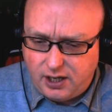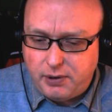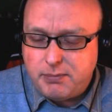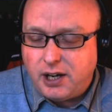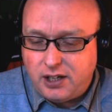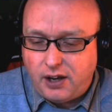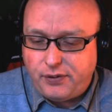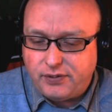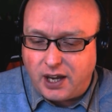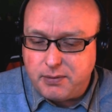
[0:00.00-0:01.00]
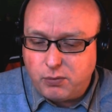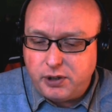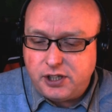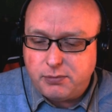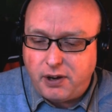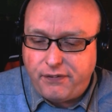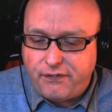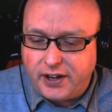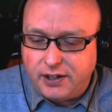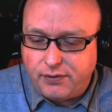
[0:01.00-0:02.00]
in my Life of Gaming, which is my
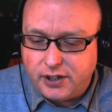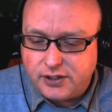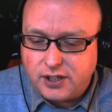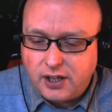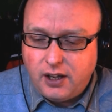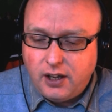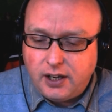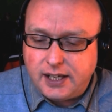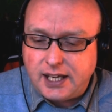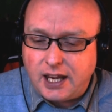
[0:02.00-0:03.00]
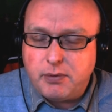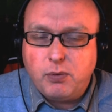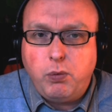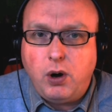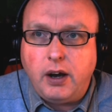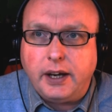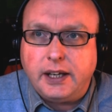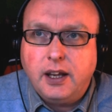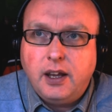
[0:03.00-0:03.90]
favourite game and why?